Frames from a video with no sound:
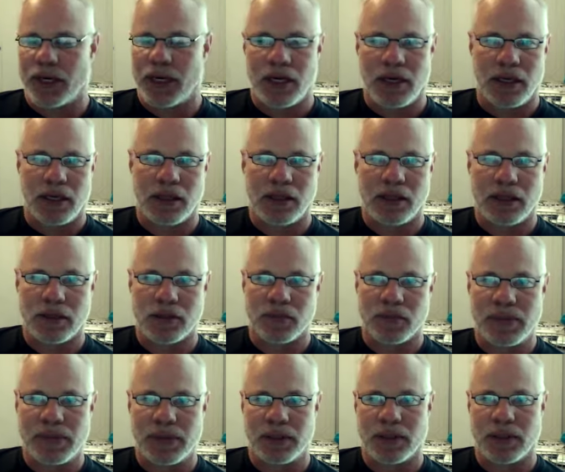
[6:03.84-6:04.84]
needed this
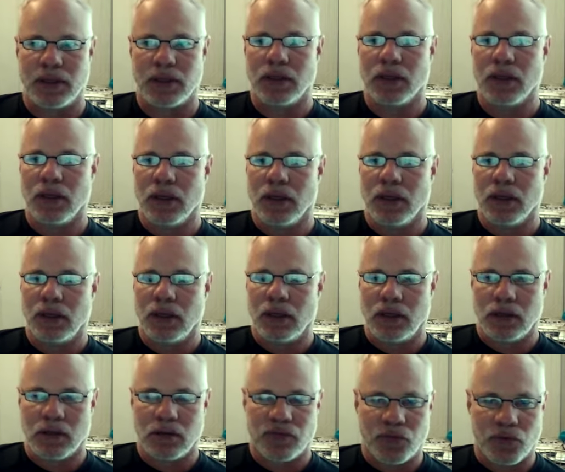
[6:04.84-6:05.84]
big,
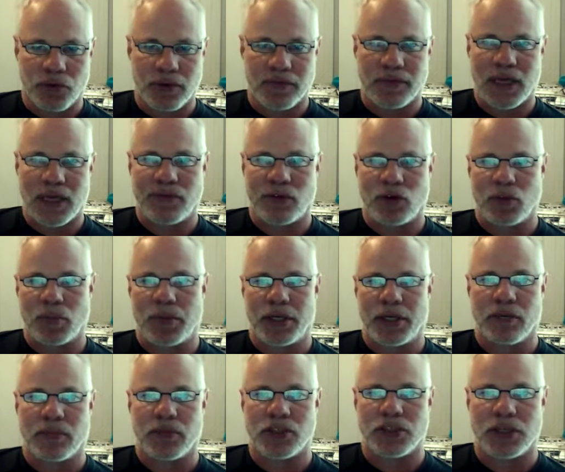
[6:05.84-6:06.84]
4,500-pound
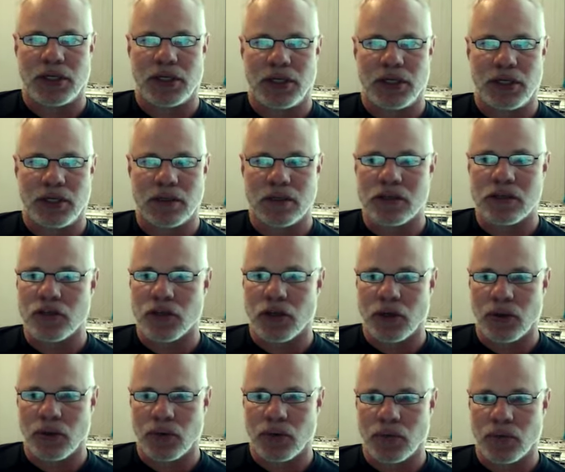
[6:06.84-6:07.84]
machine.
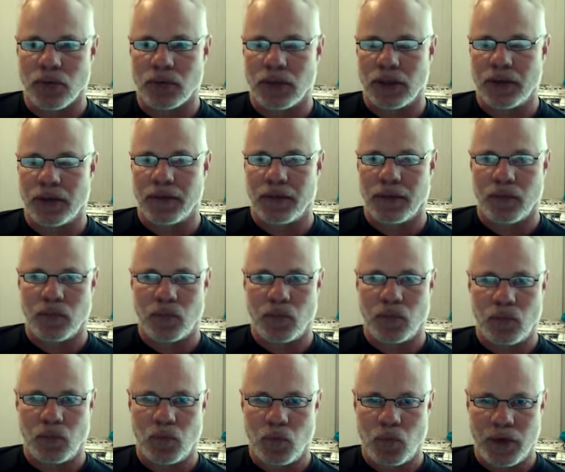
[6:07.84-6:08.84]
So
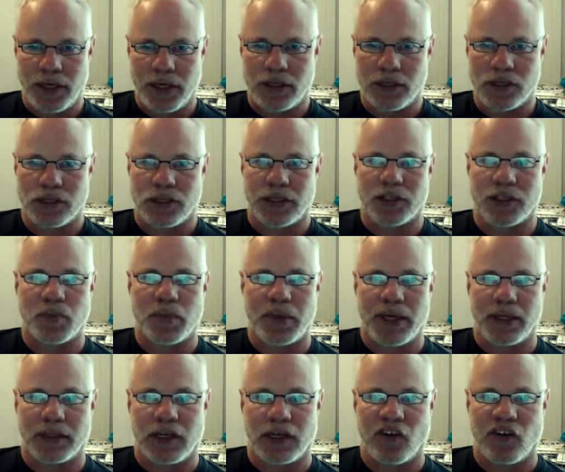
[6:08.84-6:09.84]
we just
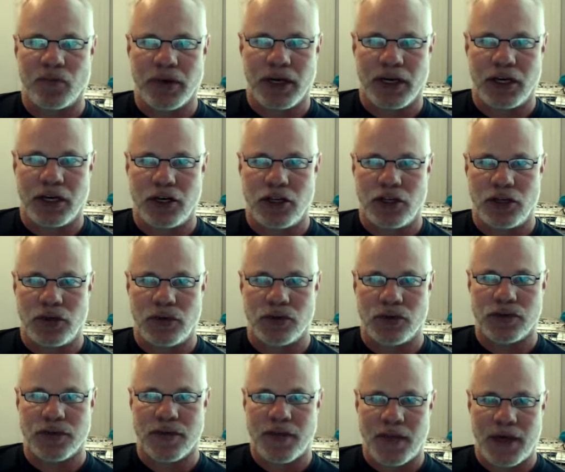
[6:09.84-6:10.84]
expected everybody to
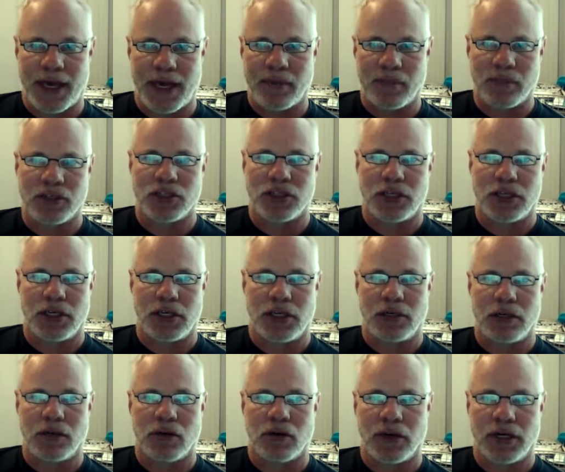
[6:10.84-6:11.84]
use that machine
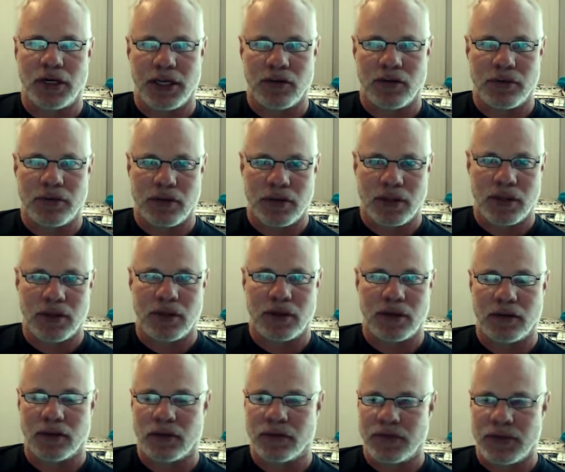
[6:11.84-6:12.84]
on
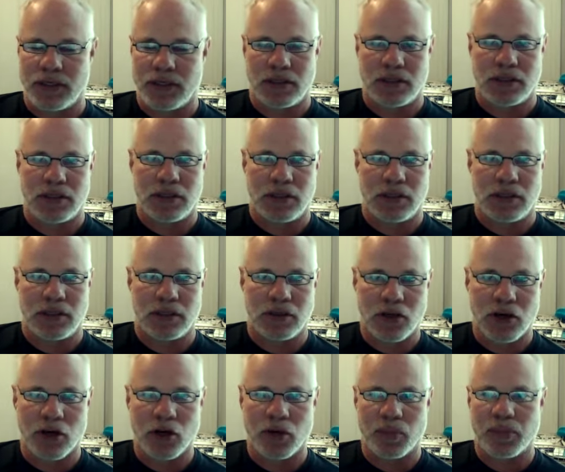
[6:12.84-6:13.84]
everything, the VCT,
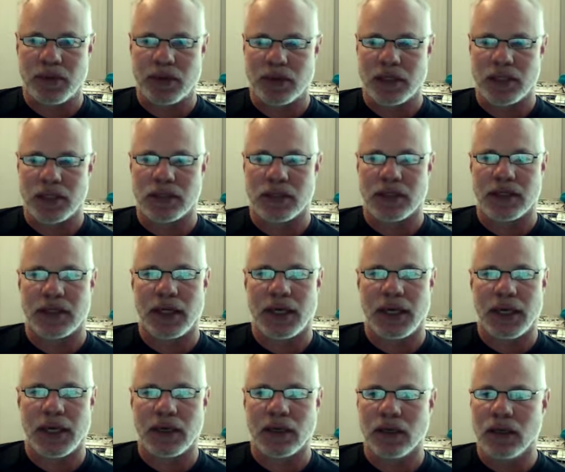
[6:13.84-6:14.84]
carpet, things like
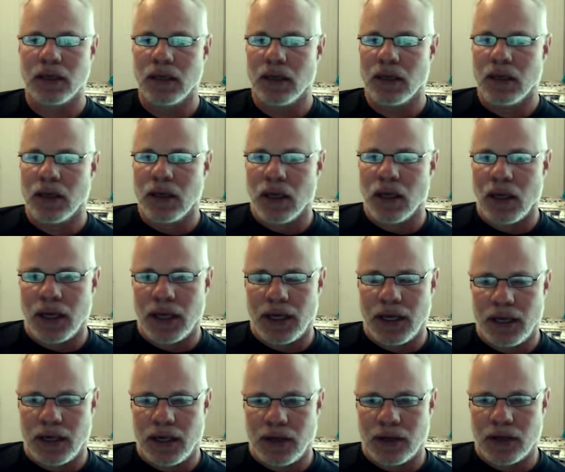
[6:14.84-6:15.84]
that.
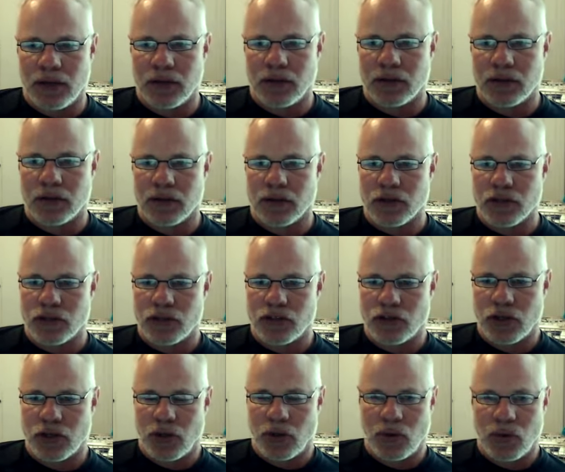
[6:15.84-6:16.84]
And
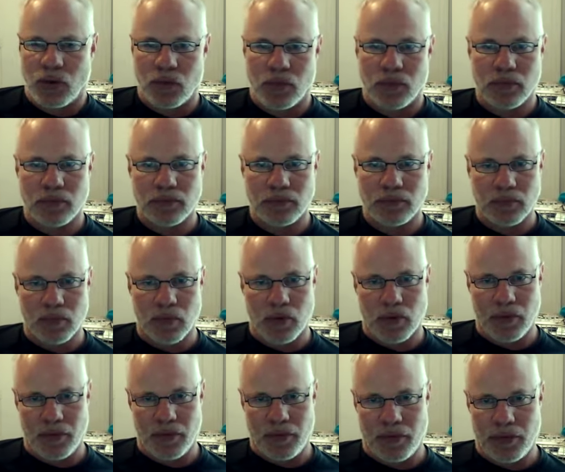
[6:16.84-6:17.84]
so
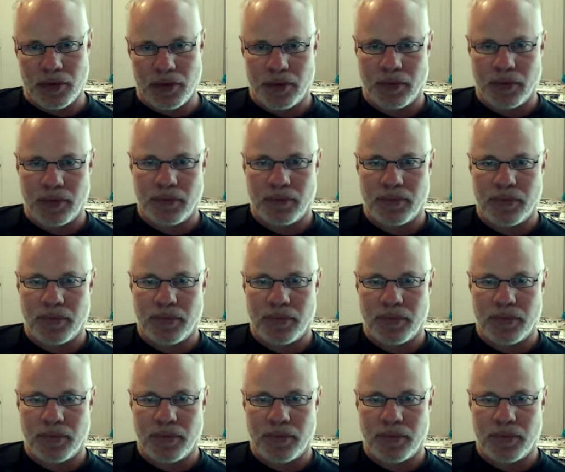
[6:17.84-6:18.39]
the